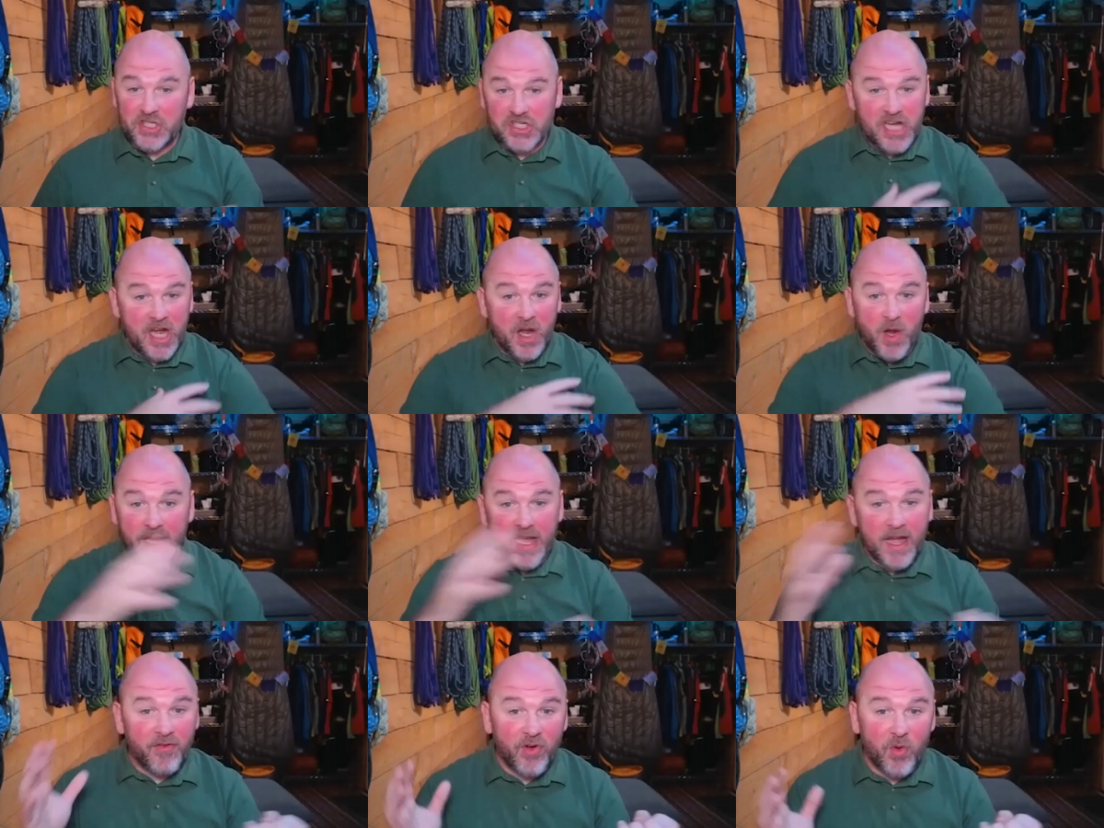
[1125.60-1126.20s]
Share
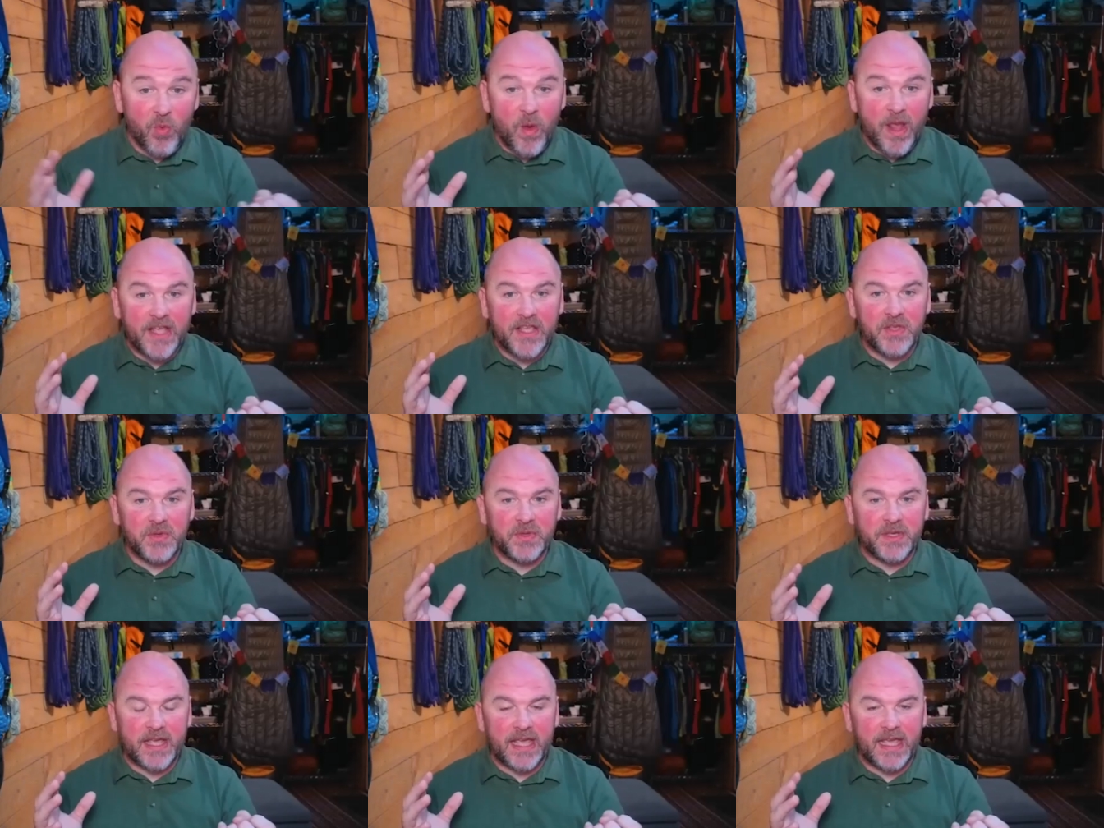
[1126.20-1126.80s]
it in every way
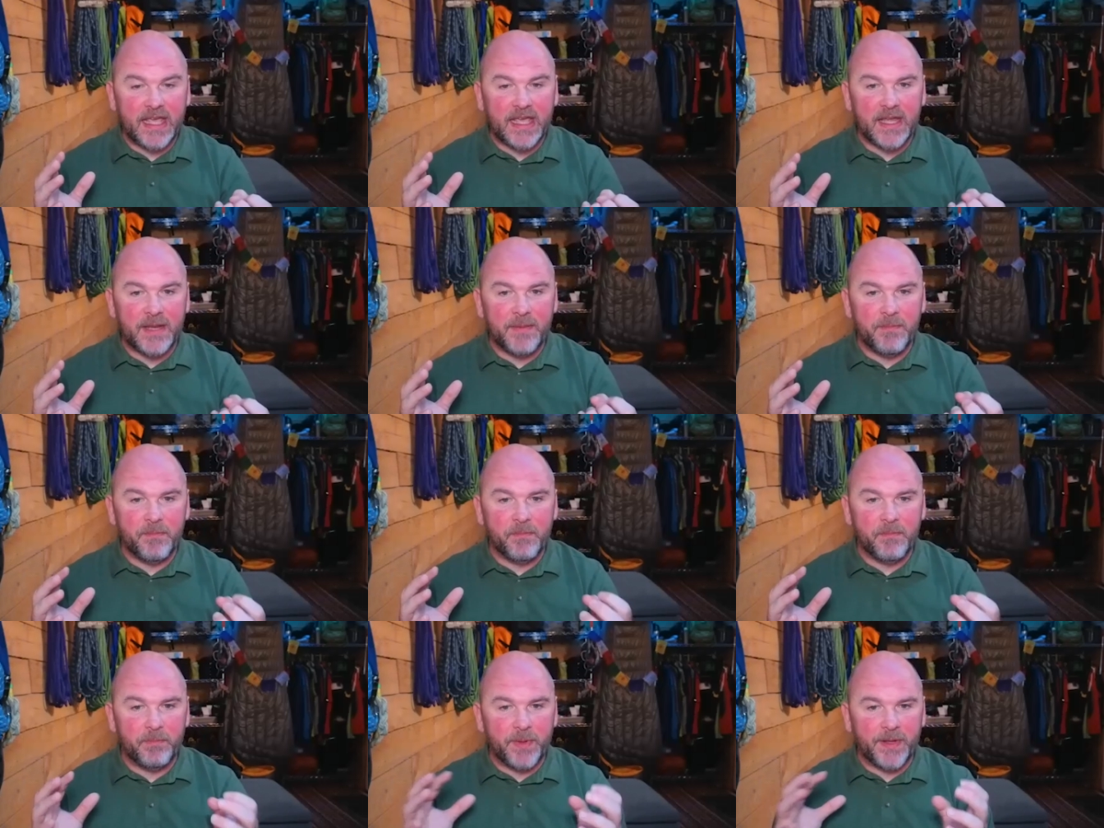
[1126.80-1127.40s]
you can,
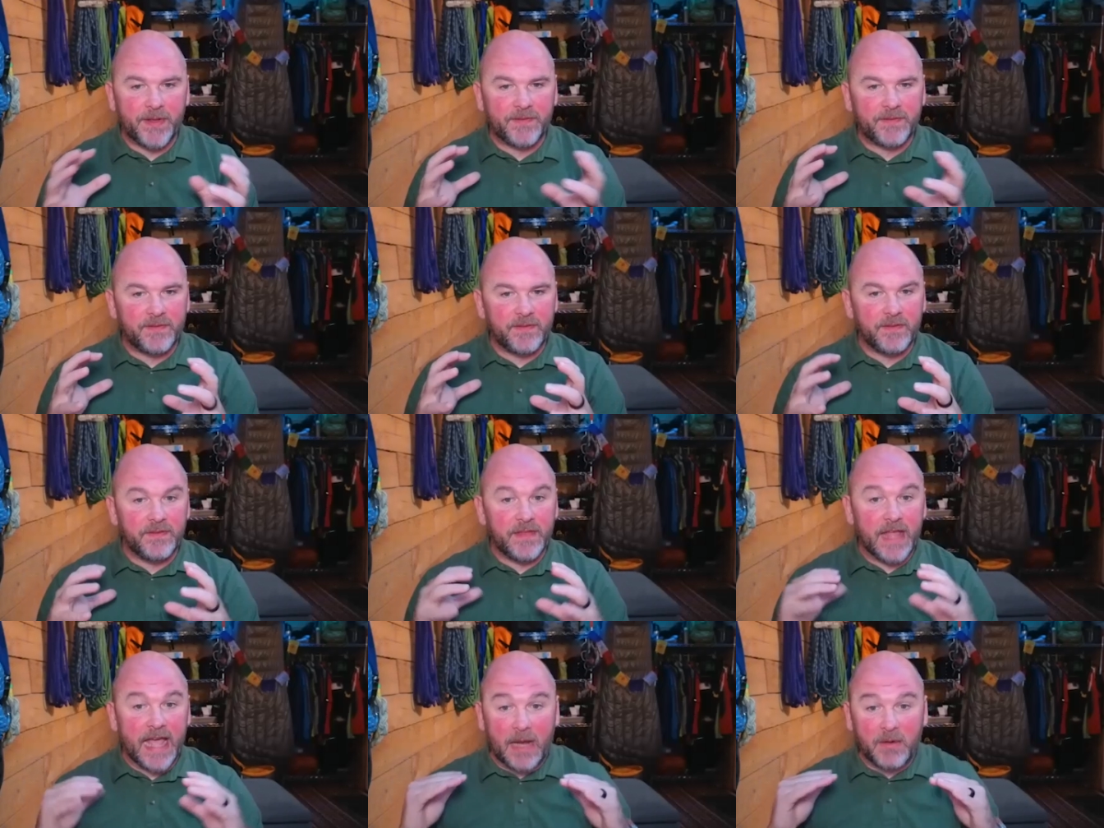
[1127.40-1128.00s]
but
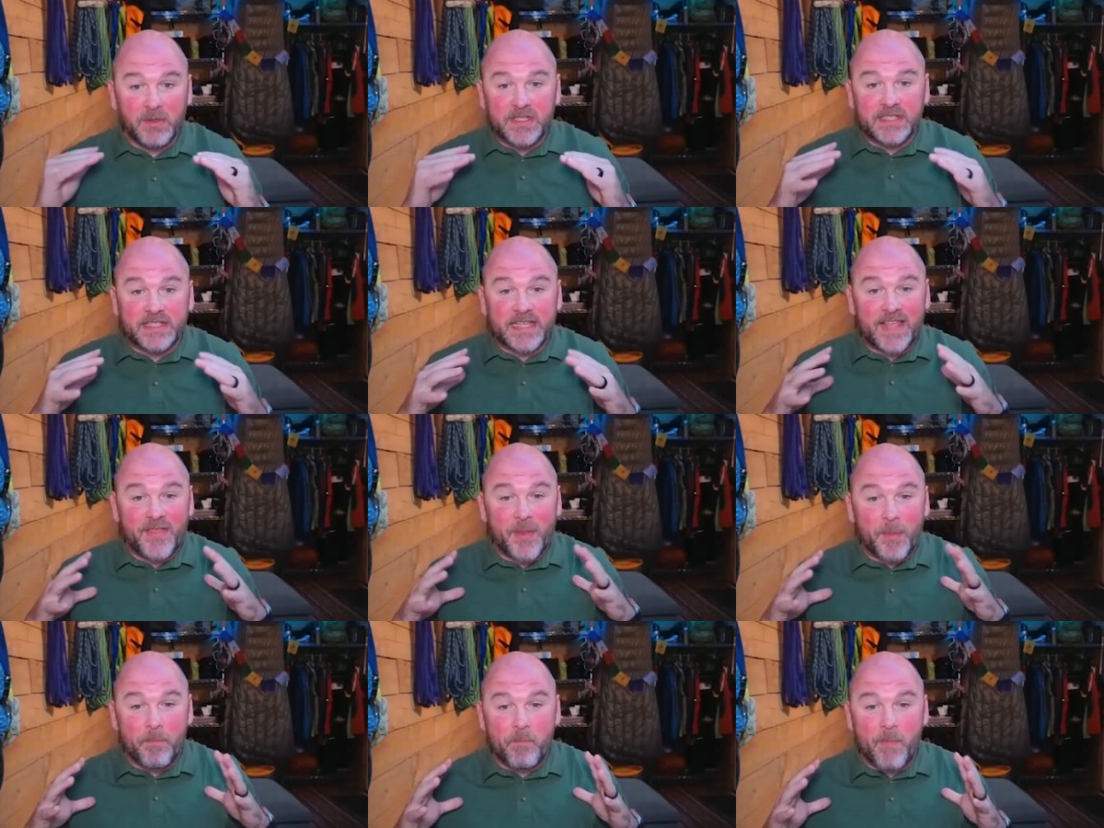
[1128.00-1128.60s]
I would say
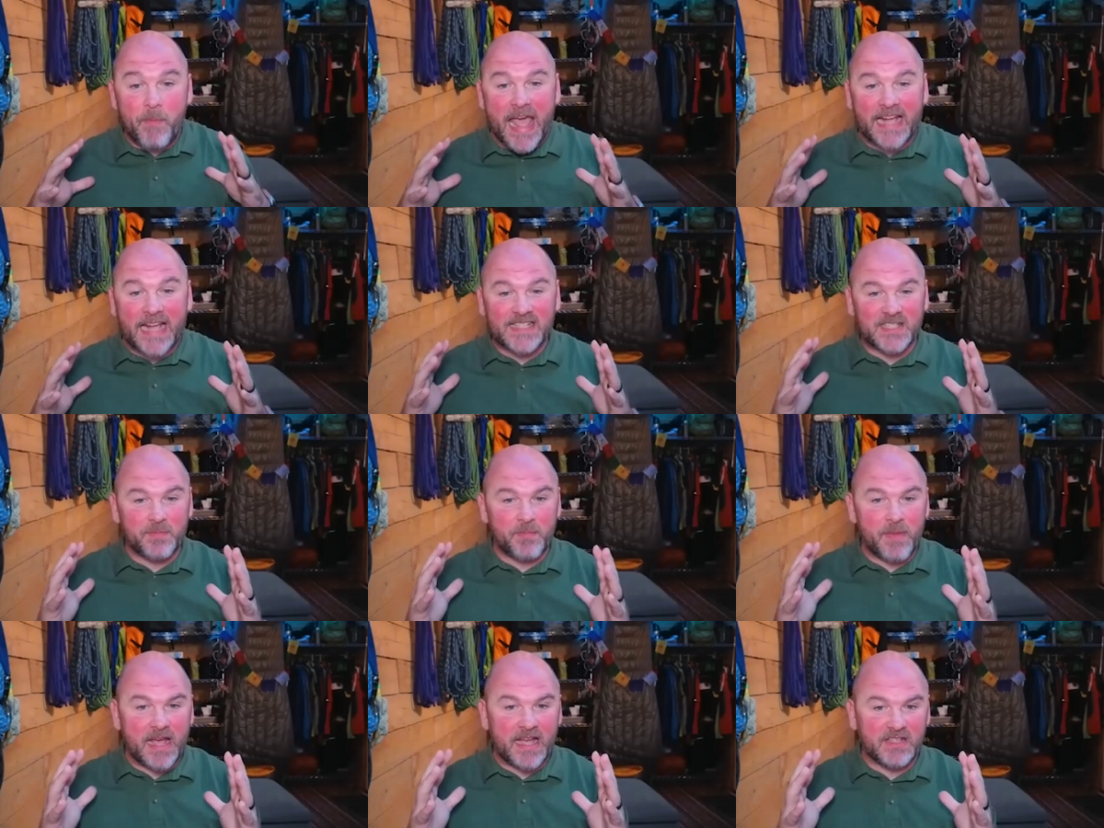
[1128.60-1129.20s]
the
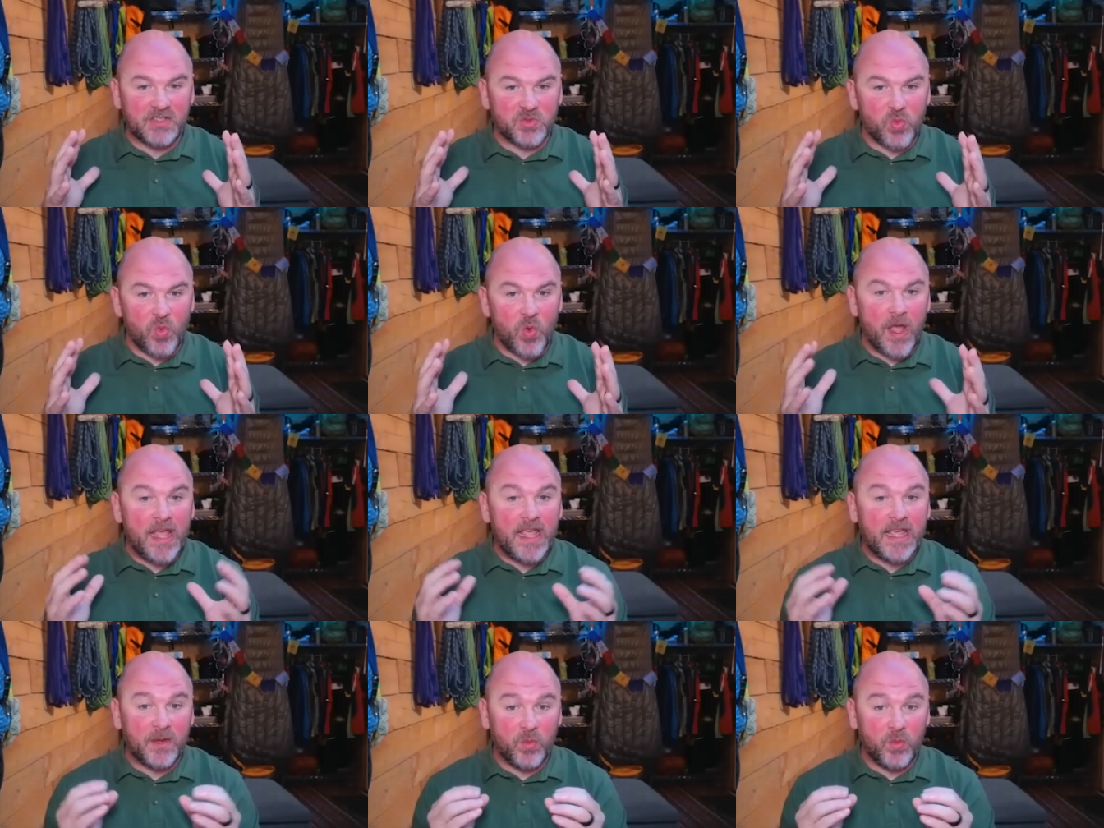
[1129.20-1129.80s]
maximized
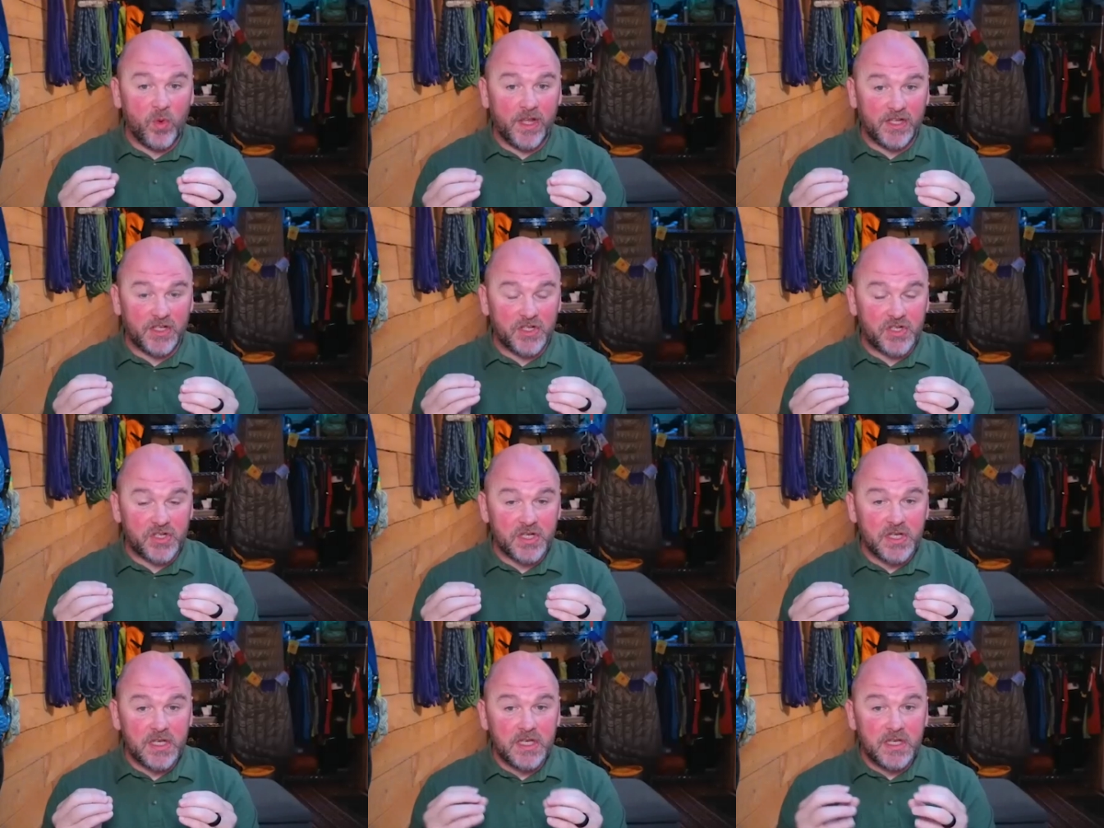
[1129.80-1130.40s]
way in which